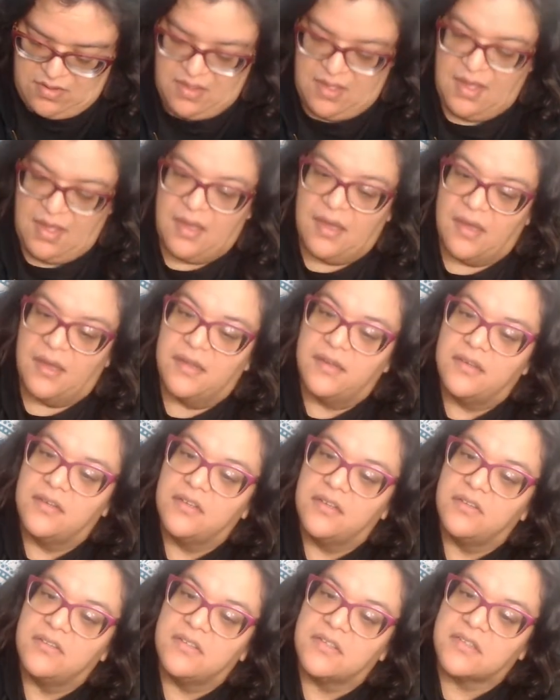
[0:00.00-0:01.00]
And
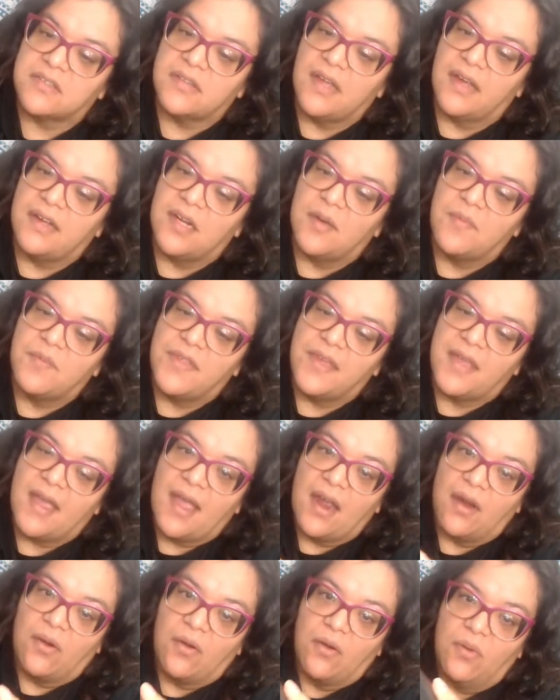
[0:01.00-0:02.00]
you just line up the
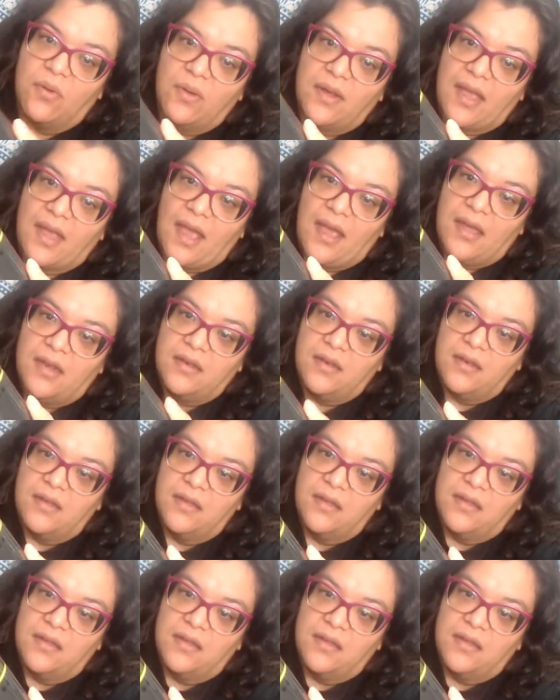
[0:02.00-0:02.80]
arrow again